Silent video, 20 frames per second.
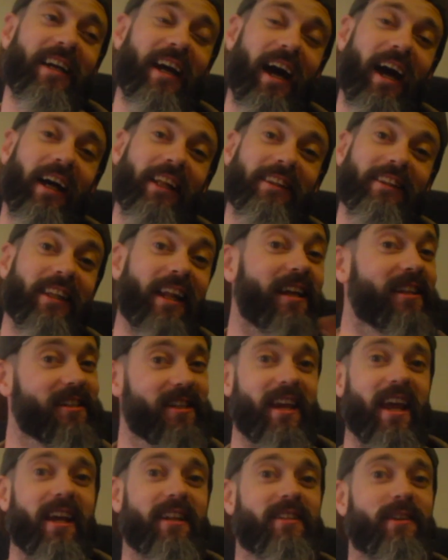let's
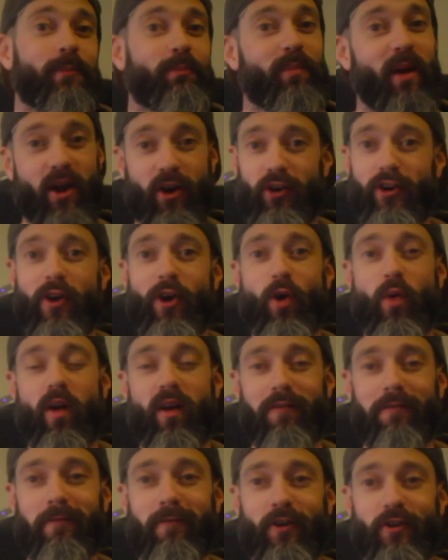get to better know
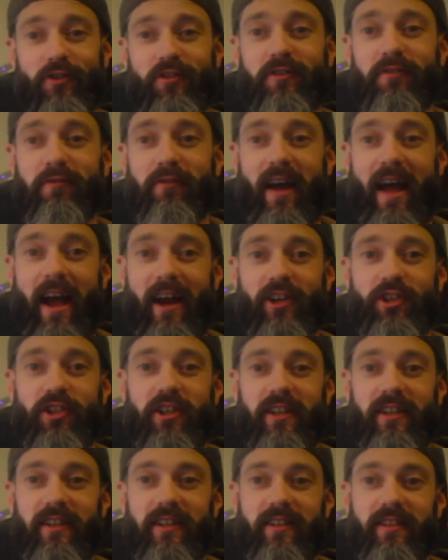our first
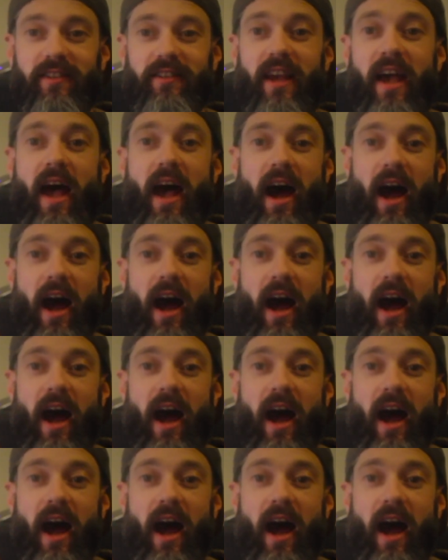factions,